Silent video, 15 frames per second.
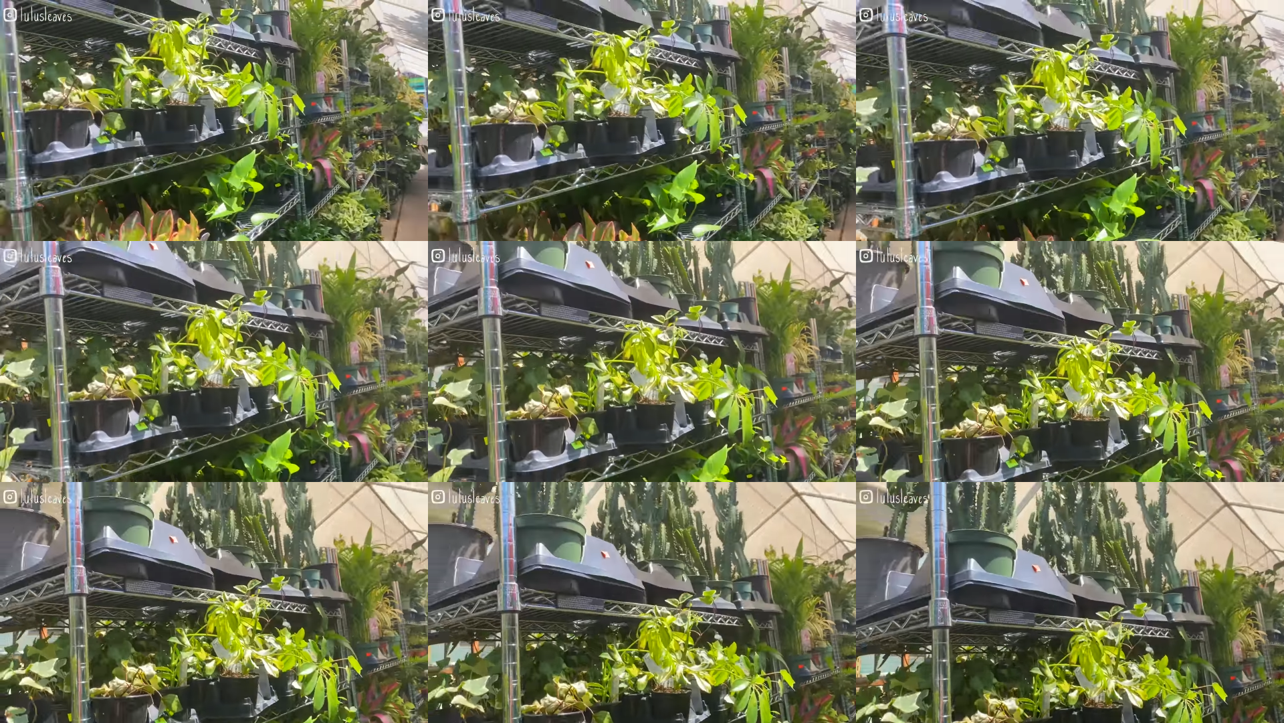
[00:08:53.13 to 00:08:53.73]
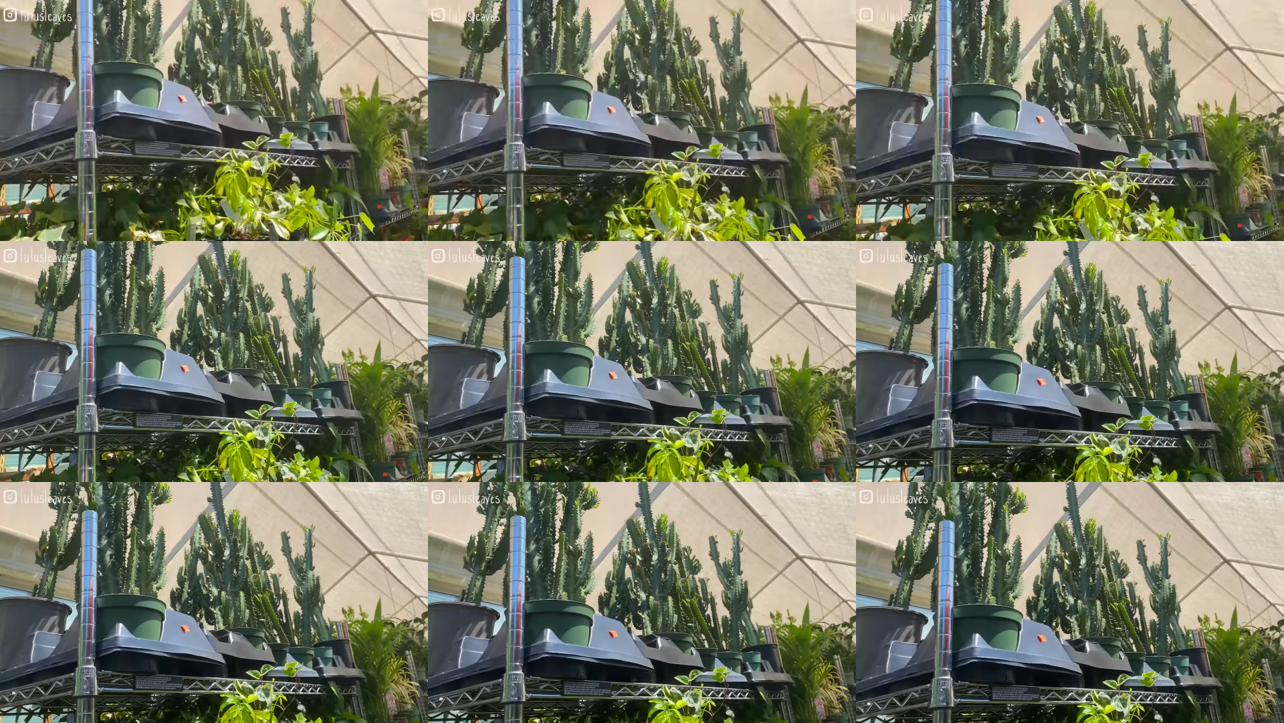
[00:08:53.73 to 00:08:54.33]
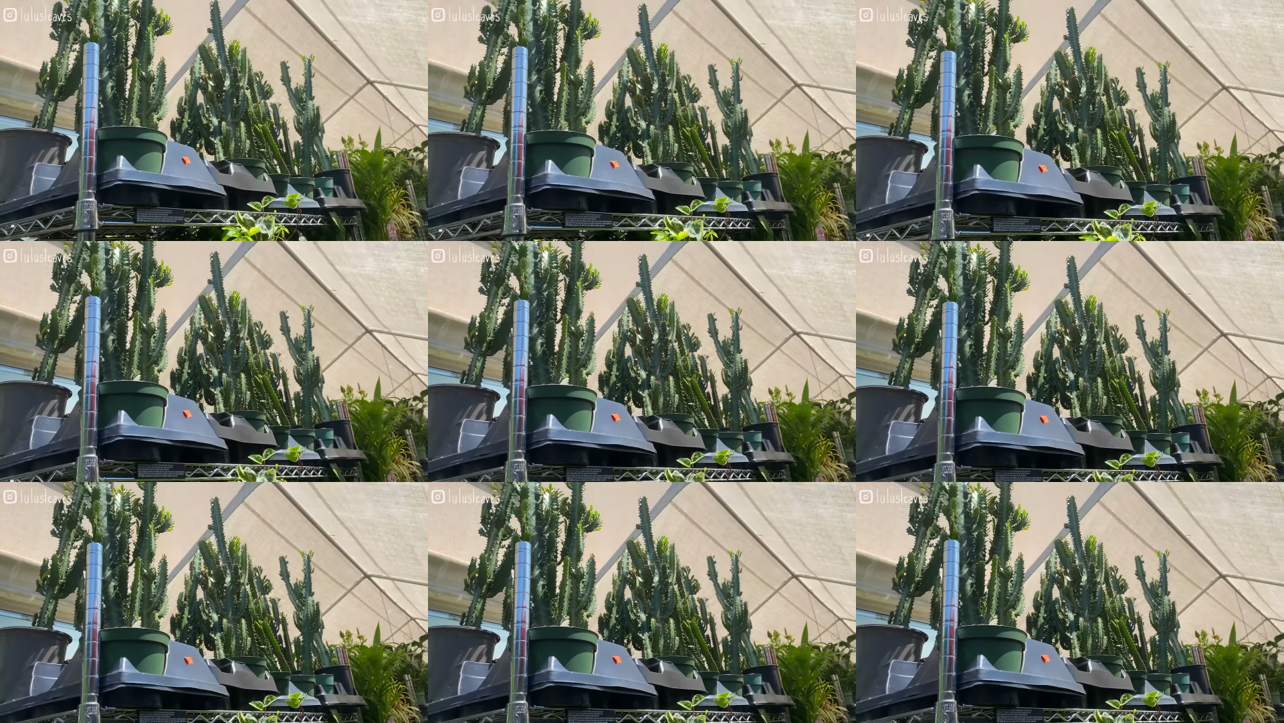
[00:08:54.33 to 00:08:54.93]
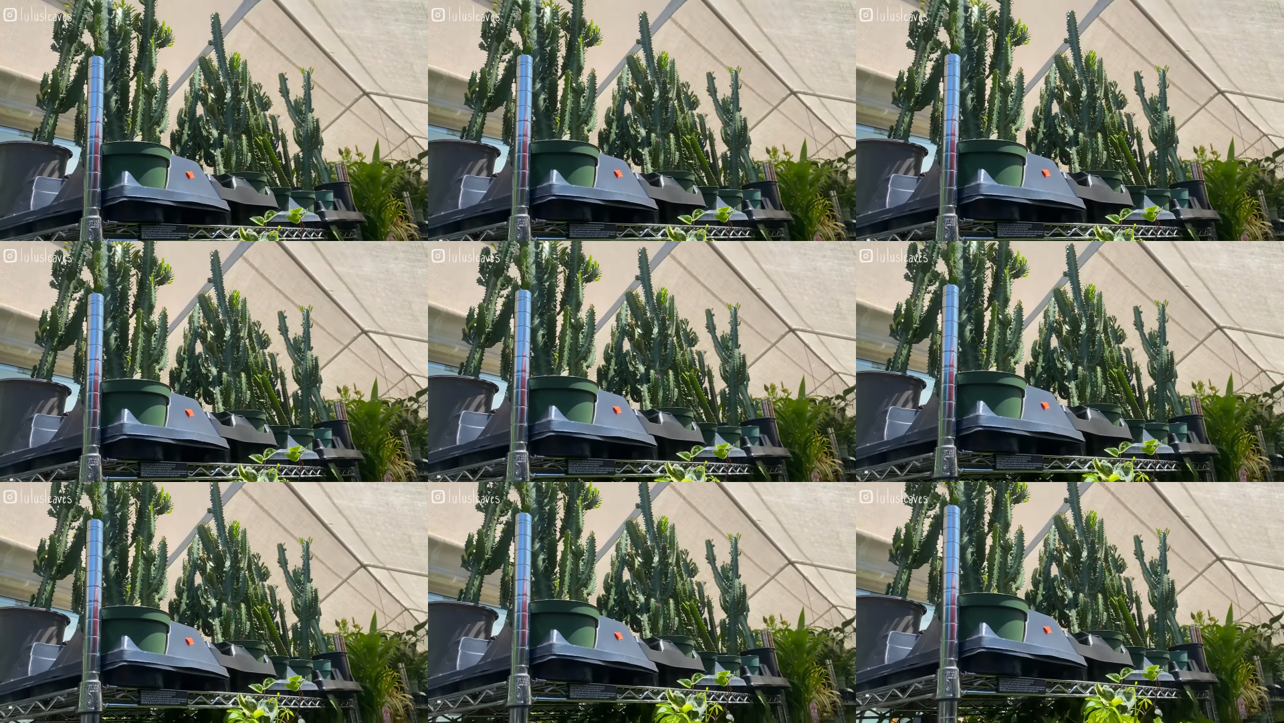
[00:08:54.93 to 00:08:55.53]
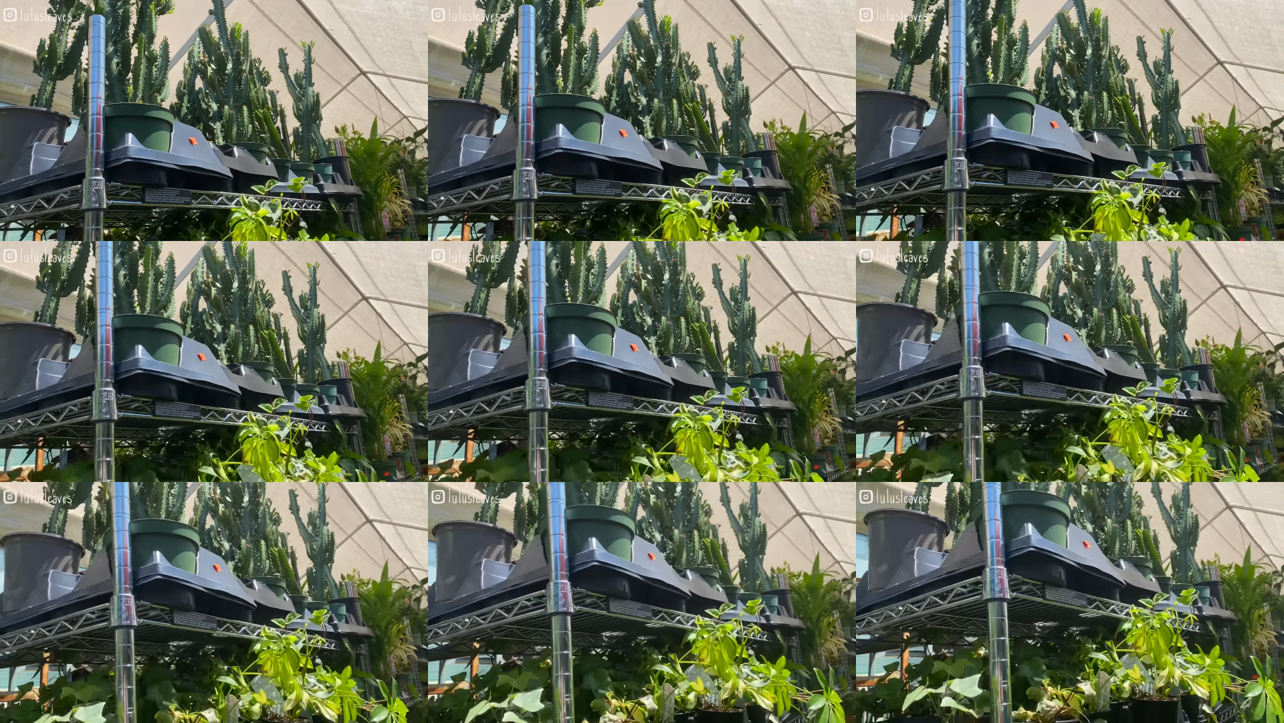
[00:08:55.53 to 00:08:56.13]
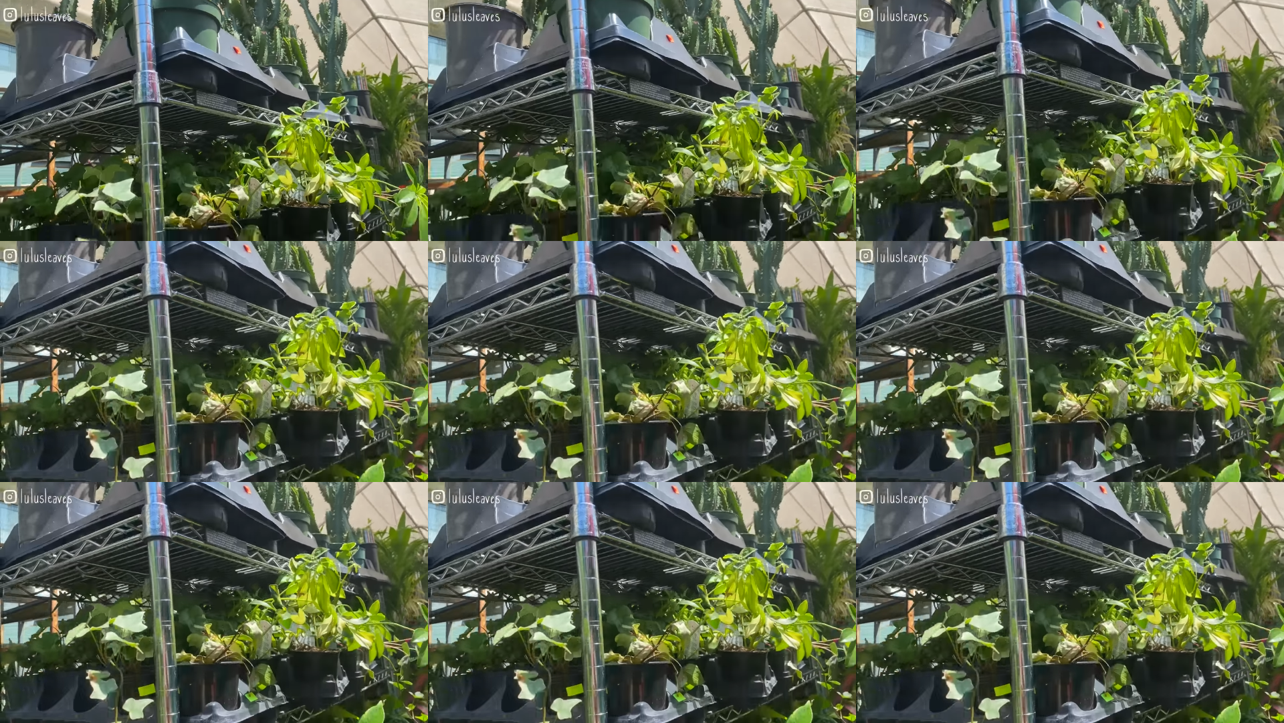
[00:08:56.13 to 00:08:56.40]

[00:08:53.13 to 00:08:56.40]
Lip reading: [unreadable: no face in view]